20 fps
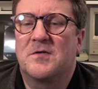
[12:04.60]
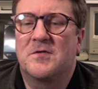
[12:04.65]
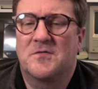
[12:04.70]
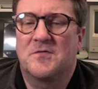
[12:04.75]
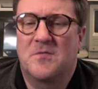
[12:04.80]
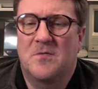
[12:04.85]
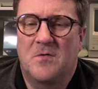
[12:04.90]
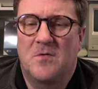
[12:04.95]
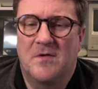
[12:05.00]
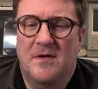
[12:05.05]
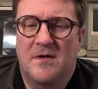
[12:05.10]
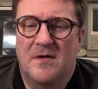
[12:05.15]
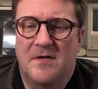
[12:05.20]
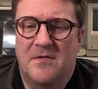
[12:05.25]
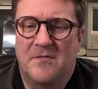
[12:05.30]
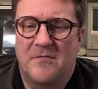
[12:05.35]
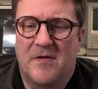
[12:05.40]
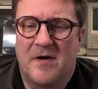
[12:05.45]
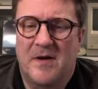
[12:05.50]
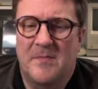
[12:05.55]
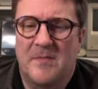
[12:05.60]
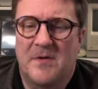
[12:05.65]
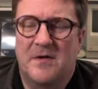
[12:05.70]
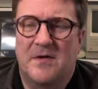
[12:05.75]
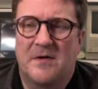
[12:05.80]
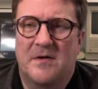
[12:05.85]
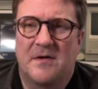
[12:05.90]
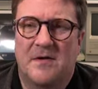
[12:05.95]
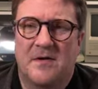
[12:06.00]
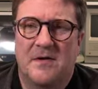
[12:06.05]
controlling the
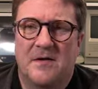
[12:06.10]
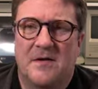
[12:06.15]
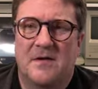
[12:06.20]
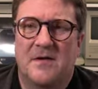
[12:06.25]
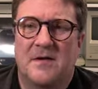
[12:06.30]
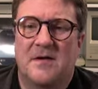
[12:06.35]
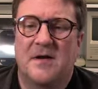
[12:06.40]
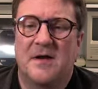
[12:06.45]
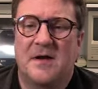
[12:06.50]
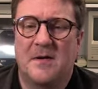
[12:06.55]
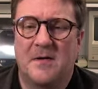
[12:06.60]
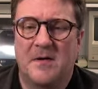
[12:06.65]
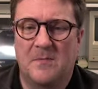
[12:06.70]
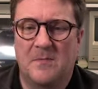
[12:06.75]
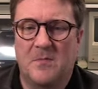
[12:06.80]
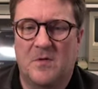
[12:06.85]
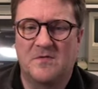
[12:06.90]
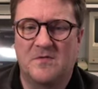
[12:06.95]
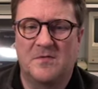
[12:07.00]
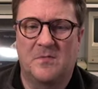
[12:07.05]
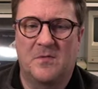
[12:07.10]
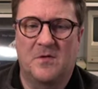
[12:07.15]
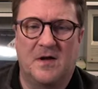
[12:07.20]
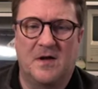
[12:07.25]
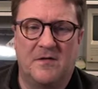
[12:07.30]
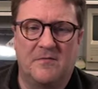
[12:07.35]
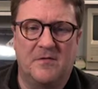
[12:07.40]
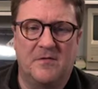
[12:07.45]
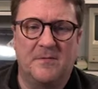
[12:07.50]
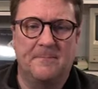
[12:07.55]
environment in multiple
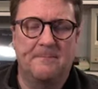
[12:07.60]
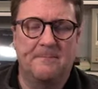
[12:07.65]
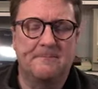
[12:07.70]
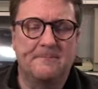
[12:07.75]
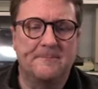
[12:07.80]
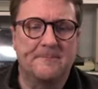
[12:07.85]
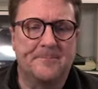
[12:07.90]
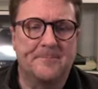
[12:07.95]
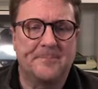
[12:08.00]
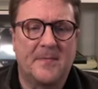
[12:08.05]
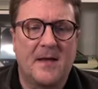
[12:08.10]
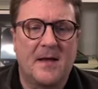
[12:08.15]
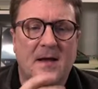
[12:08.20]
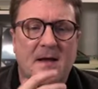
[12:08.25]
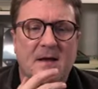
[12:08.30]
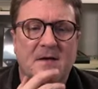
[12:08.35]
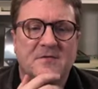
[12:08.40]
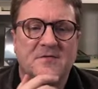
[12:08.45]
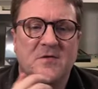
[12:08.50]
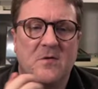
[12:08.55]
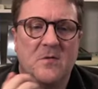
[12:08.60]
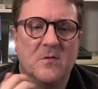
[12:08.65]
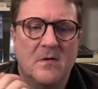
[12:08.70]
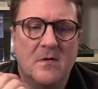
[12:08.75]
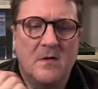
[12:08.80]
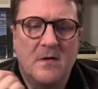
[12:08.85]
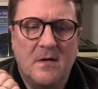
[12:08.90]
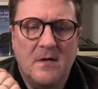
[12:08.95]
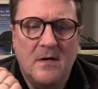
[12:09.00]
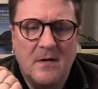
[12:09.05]
level.
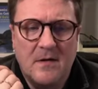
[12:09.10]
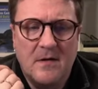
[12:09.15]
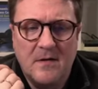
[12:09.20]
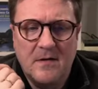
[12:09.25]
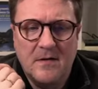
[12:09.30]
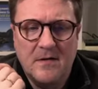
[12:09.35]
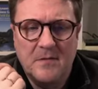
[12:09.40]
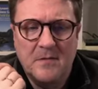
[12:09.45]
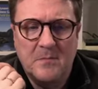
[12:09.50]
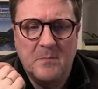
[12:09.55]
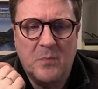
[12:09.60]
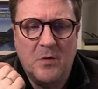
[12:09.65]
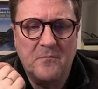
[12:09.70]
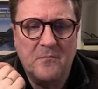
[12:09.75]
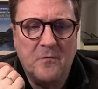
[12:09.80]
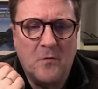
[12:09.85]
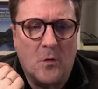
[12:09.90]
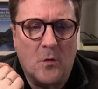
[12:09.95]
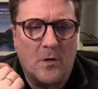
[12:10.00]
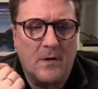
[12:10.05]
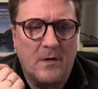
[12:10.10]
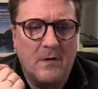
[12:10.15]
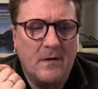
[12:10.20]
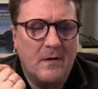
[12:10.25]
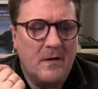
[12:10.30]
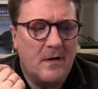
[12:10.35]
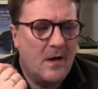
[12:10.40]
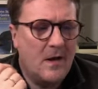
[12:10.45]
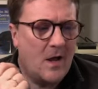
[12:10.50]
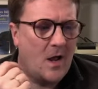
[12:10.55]
So, point four,
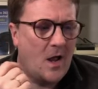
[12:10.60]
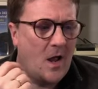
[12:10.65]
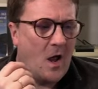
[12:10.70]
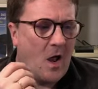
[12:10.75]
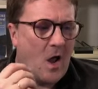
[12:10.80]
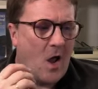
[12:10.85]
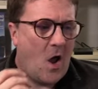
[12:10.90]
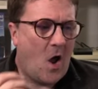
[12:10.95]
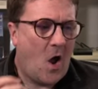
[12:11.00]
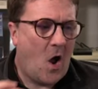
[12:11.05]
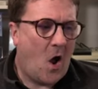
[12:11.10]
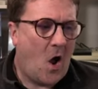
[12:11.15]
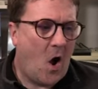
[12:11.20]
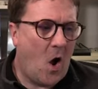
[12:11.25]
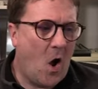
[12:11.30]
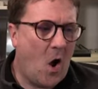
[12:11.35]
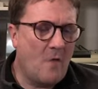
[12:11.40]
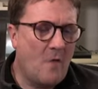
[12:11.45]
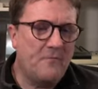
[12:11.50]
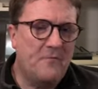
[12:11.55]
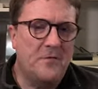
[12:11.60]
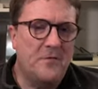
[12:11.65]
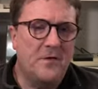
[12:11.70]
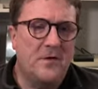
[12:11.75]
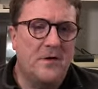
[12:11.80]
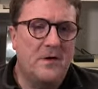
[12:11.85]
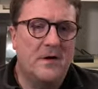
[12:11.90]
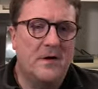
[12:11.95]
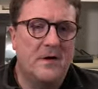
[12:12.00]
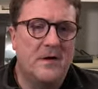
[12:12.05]

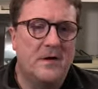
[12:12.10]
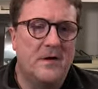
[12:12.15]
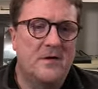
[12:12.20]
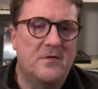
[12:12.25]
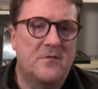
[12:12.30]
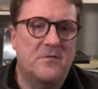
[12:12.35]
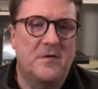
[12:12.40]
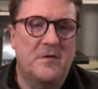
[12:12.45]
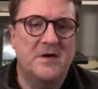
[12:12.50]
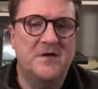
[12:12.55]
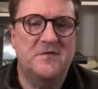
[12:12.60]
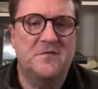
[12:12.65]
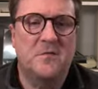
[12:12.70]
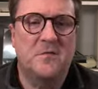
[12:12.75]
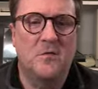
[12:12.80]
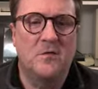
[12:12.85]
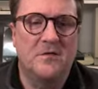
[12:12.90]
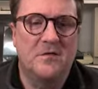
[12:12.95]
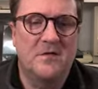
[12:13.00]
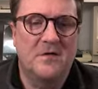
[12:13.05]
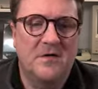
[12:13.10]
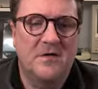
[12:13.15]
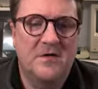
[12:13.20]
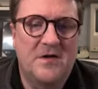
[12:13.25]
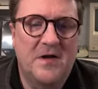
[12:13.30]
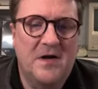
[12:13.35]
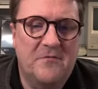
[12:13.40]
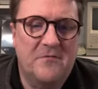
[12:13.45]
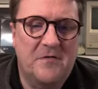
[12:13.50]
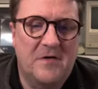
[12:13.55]
offer graceful
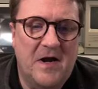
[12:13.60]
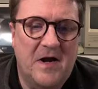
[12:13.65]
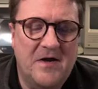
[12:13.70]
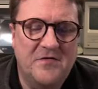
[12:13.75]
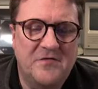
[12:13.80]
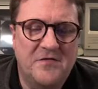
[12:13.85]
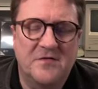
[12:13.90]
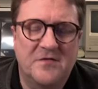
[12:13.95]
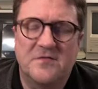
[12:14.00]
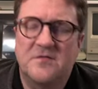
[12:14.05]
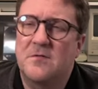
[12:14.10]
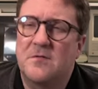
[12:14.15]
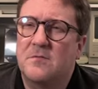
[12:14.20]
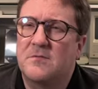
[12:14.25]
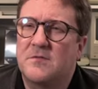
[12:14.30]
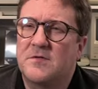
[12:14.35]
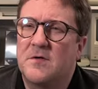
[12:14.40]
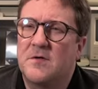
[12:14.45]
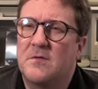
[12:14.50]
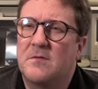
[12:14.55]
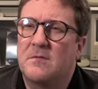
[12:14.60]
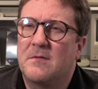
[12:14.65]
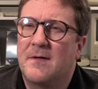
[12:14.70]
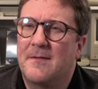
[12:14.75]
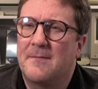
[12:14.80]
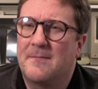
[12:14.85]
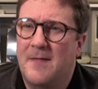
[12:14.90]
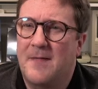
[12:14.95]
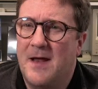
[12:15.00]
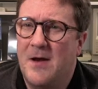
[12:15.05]
degradation. So
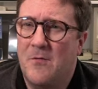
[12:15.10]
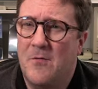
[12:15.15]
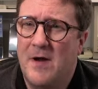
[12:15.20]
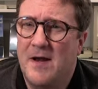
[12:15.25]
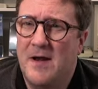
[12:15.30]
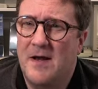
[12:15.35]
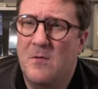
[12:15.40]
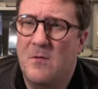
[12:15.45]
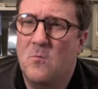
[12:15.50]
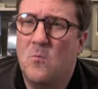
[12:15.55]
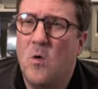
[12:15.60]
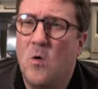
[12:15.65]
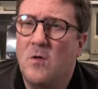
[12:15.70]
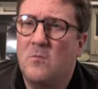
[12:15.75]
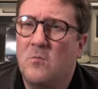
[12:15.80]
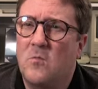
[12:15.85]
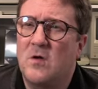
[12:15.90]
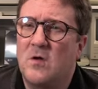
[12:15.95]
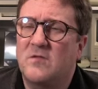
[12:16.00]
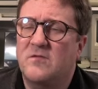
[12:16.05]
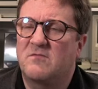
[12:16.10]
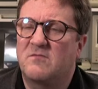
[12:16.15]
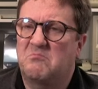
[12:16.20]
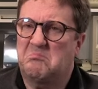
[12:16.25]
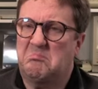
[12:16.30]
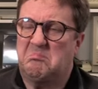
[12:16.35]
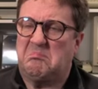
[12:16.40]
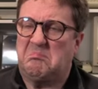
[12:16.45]
error handling. What